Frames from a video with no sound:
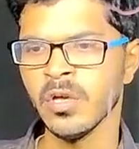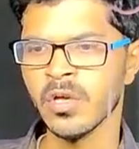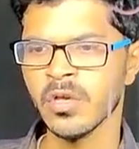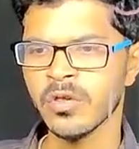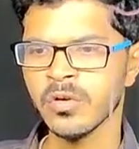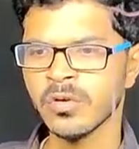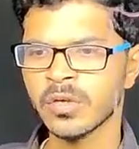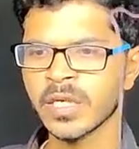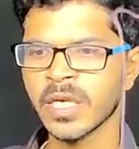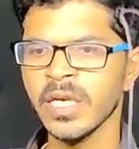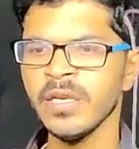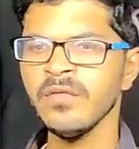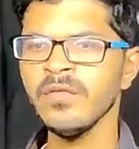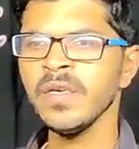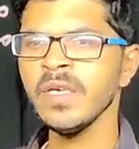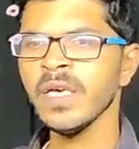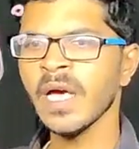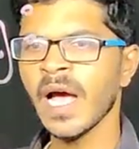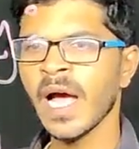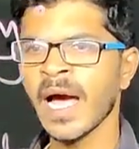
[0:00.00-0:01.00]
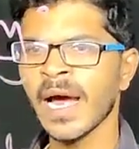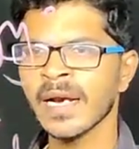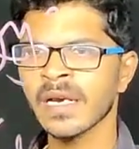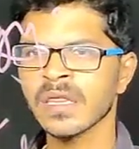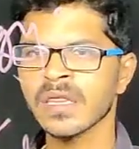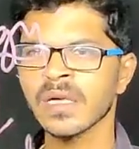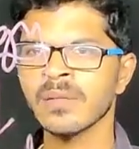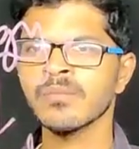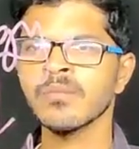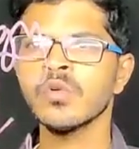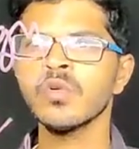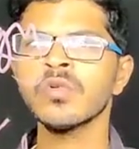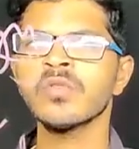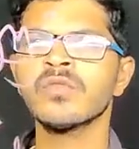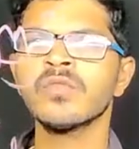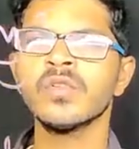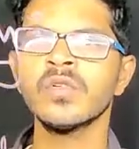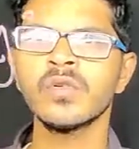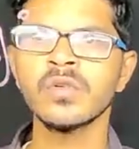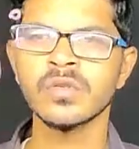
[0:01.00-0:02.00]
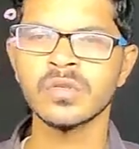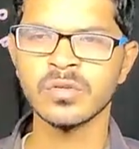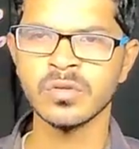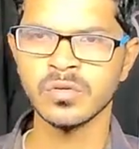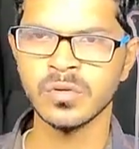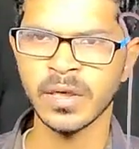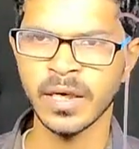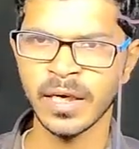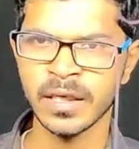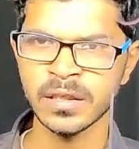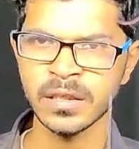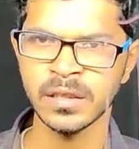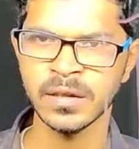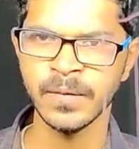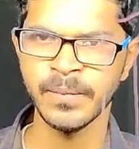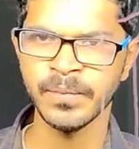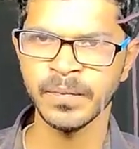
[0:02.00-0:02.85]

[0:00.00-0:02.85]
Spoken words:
So, can we add some more words to that?